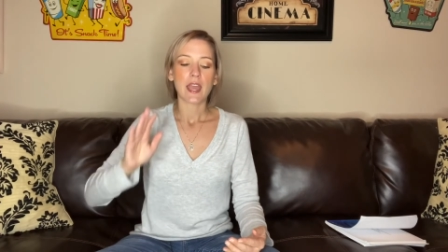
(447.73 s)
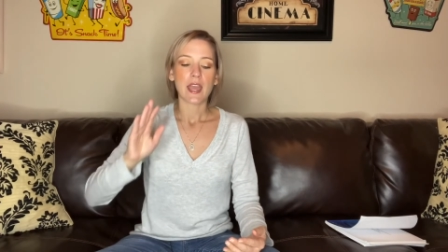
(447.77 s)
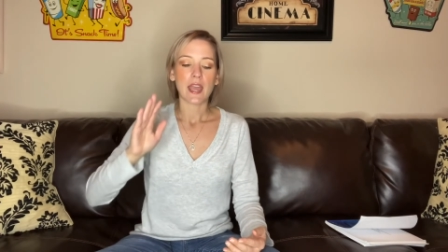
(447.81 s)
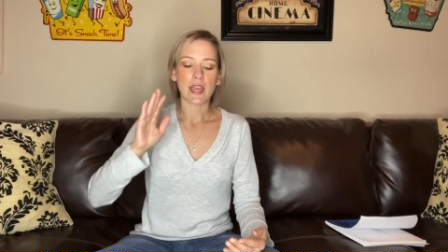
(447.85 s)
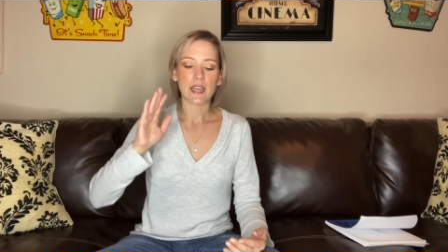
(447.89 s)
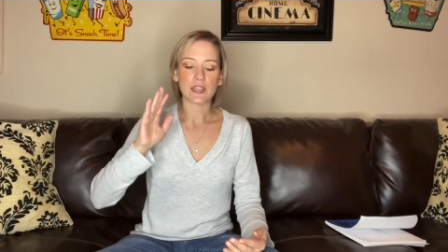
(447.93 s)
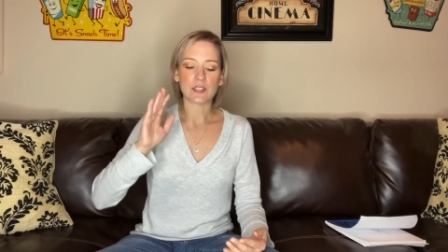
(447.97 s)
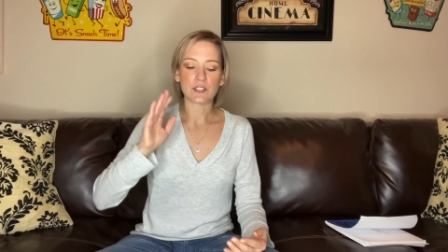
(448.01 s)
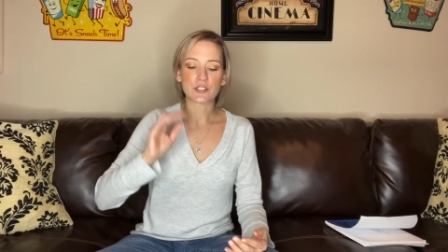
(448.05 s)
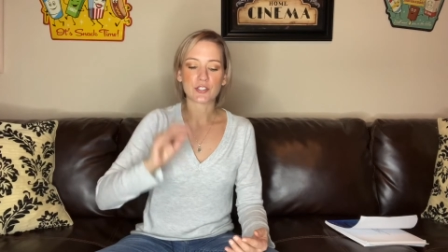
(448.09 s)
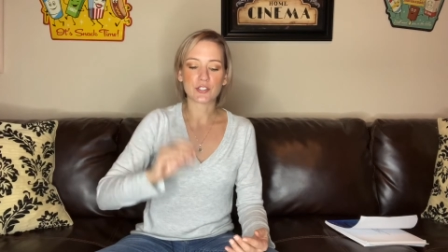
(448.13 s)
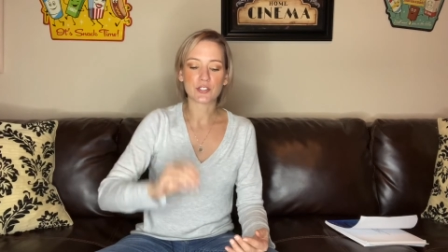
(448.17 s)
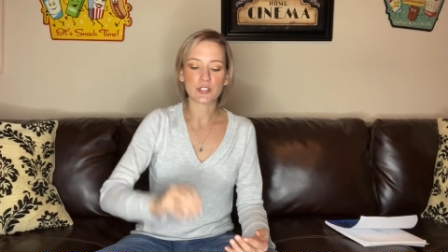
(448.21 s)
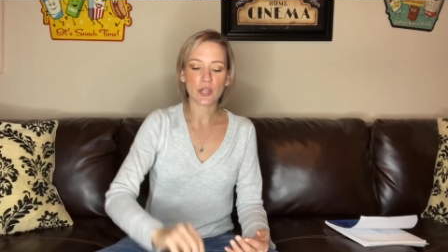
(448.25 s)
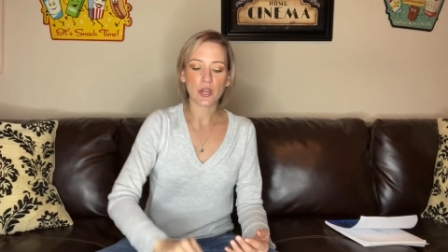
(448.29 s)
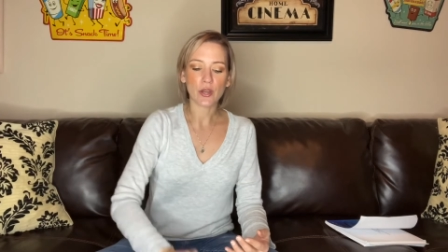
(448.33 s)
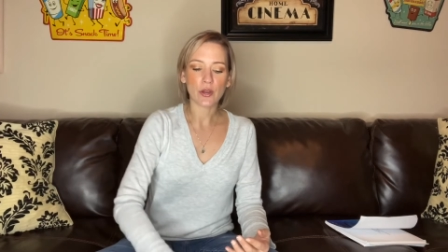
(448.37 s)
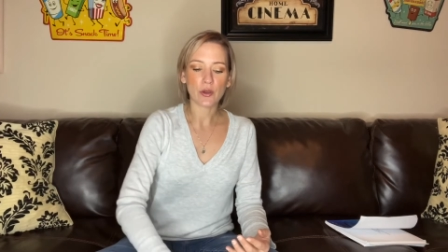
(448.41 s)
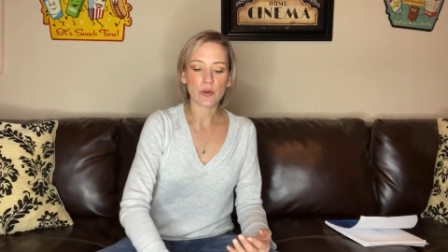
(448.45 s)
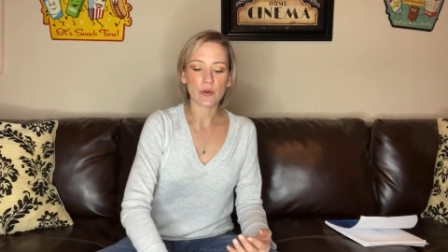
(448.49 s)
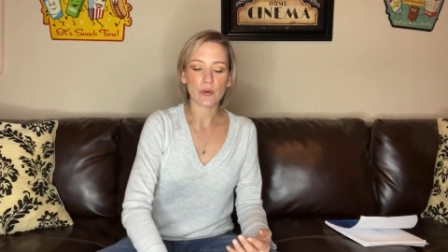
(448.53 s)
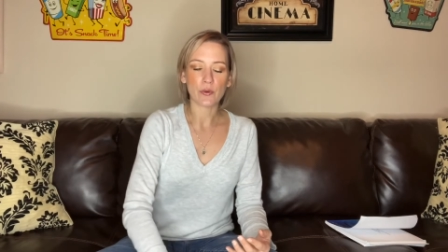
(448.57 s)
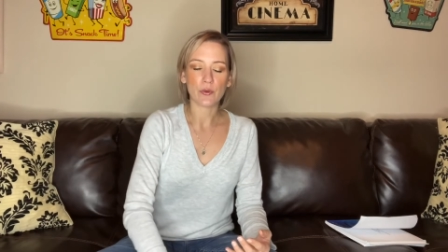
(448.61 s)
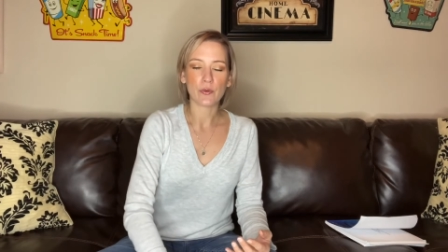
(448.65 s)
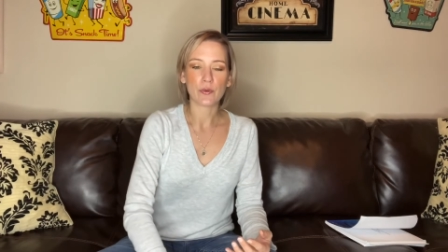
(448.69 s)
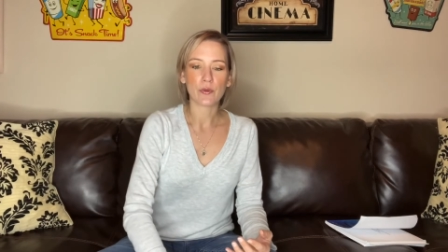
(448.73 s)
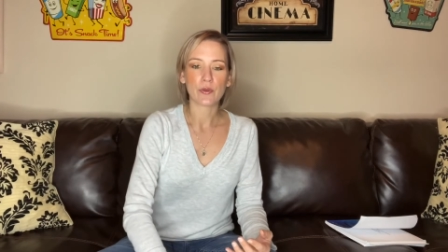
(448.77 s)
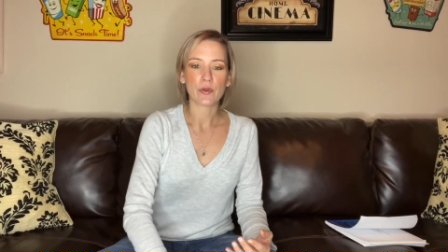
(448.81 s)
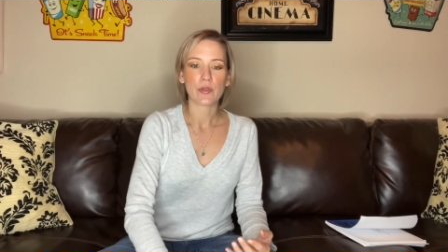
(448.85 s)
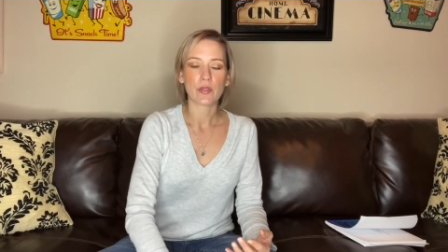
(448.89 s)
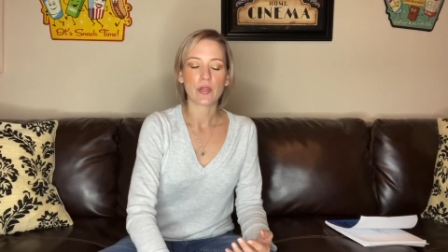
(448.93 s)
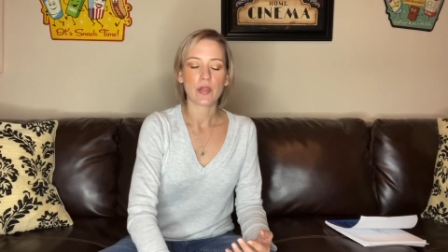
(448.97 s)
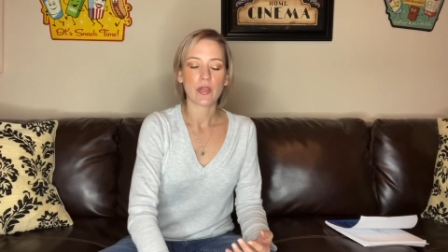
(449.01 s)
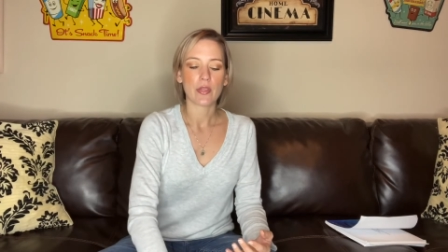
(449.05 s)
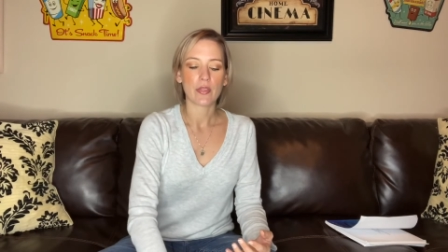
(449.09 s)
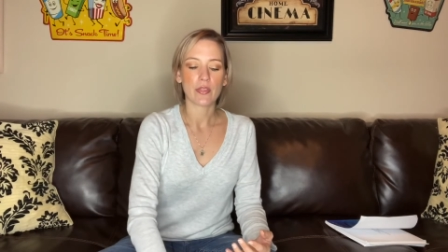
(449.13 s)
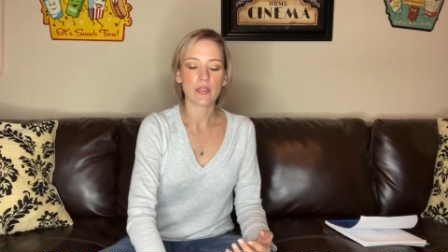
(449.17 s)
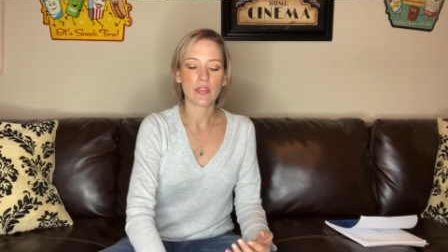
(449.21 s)
And so
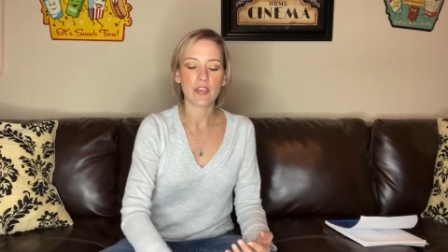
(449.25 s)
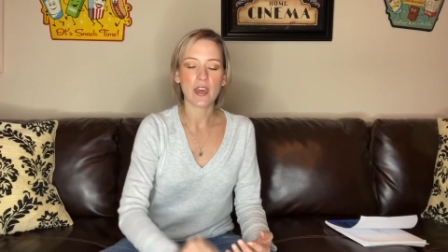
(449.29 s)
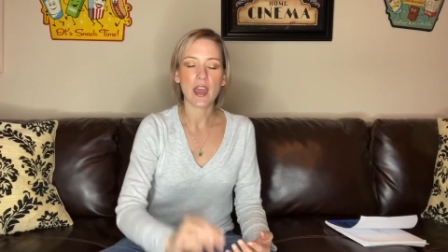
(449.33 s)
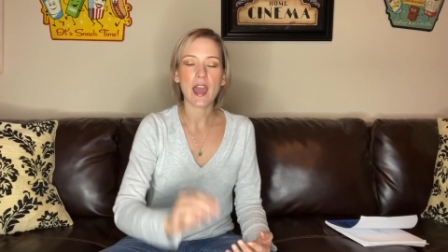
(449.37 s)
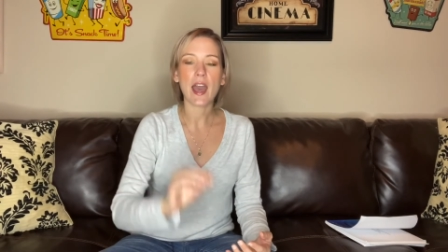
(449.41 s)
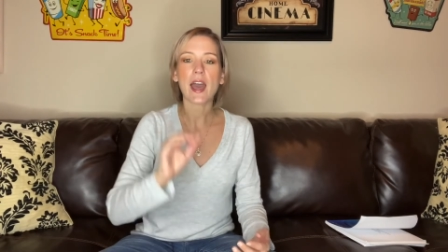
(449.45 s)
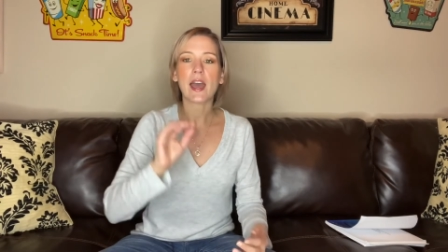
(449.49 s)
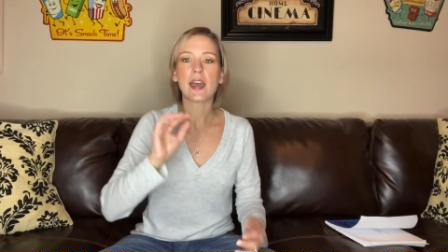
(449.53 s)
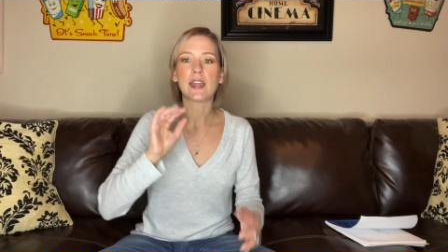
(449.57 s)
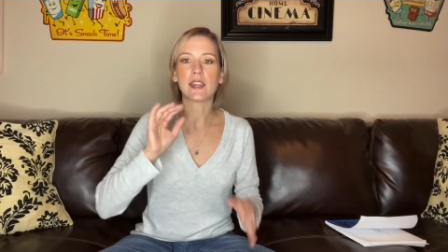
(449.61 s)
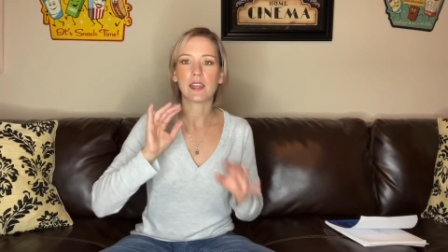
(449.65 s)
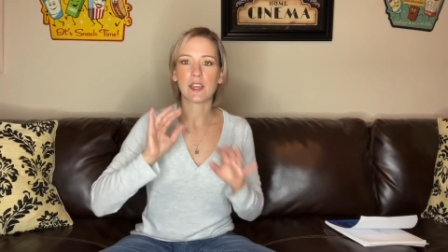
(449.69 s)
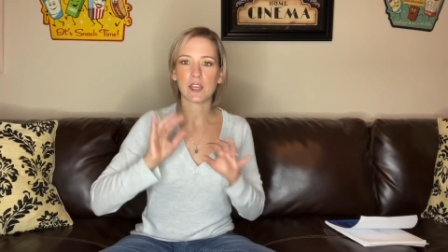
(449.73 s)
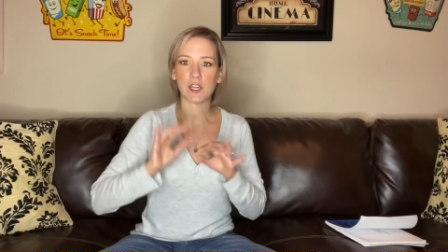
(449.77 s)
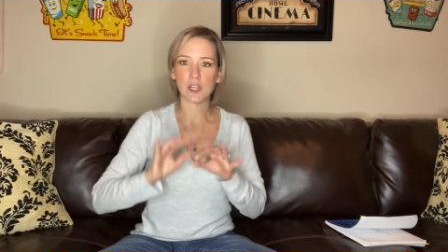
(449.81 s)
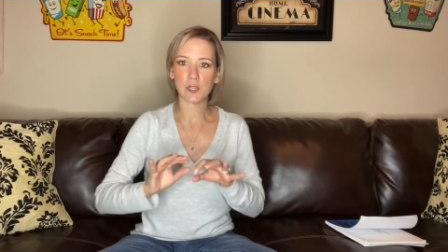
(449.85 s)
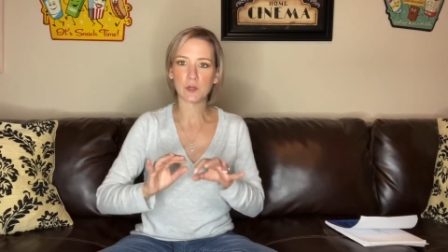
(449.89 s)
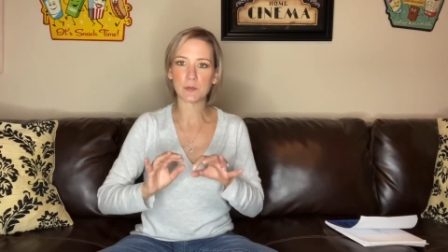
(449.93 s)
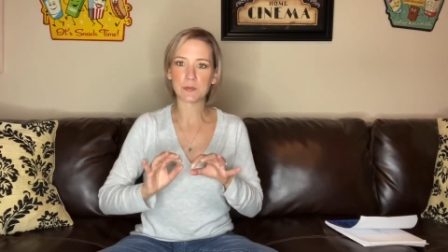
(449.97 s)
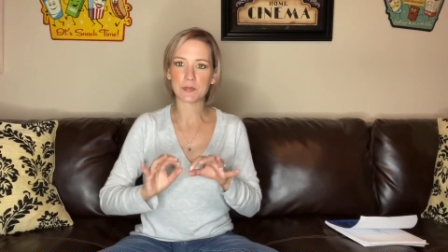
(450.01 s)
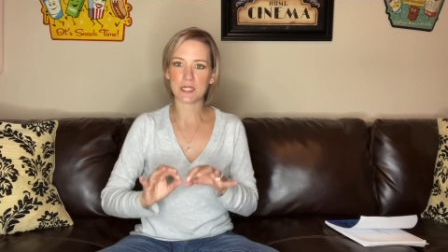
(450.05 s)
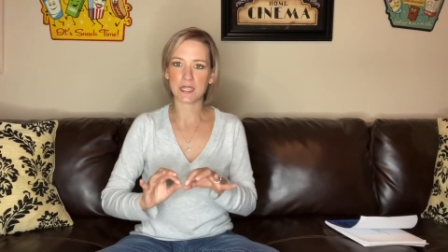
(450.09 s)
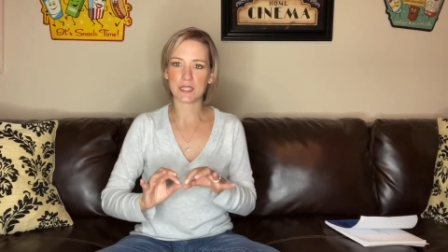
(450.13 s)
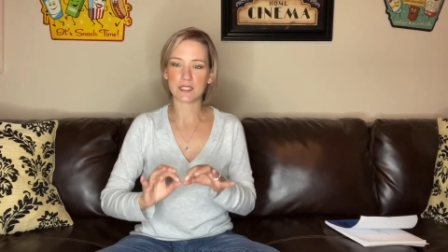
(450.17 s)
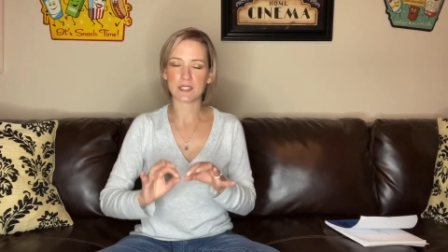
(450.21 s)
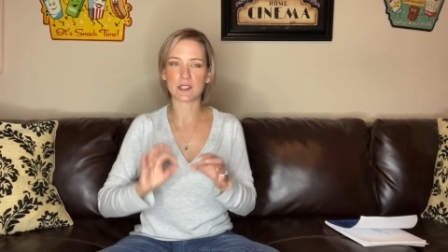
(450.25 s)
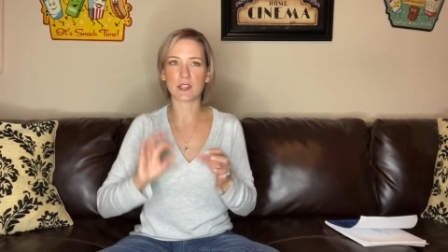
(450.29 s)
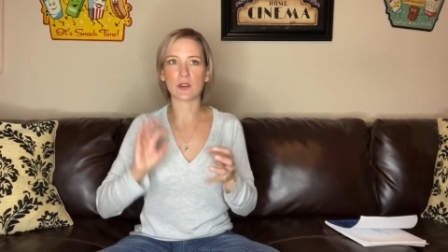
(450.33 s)
that helps us.